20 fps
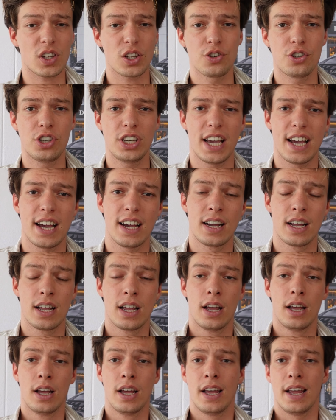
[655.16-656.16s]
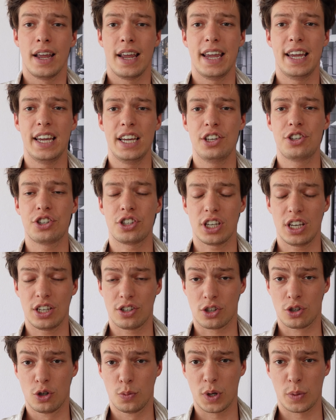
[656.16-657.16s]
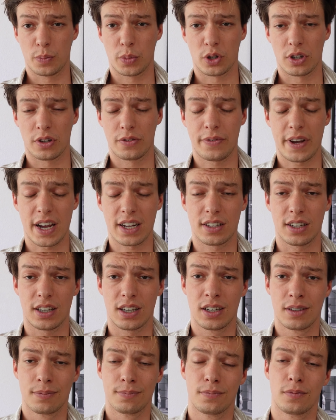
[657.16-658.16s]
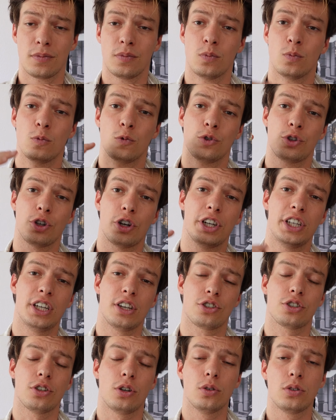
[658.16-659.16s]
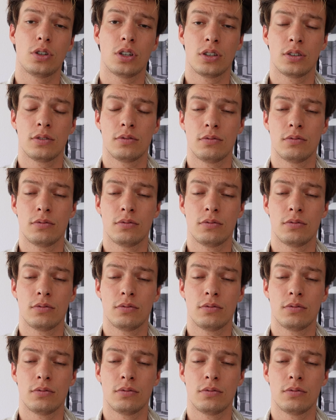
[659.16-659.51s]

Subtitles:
So yeah, age is a super important factor. 30 years old,